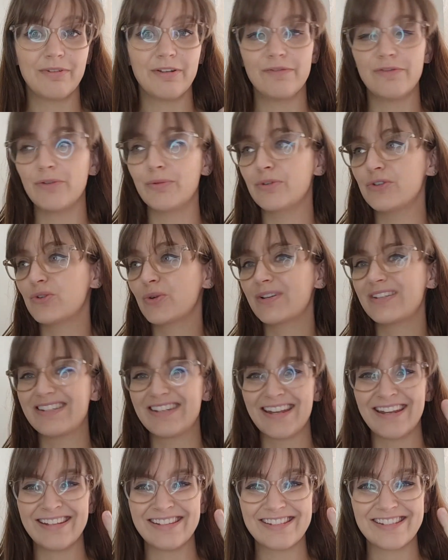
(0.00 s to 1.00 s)
if you enjoy
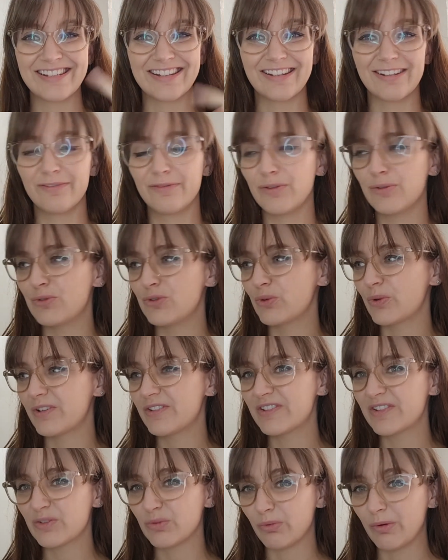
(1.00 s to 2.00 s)
dancing, if you enjoy
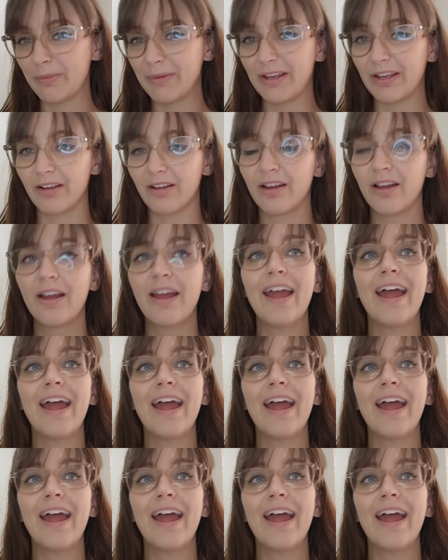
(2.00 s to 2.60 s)
swimming,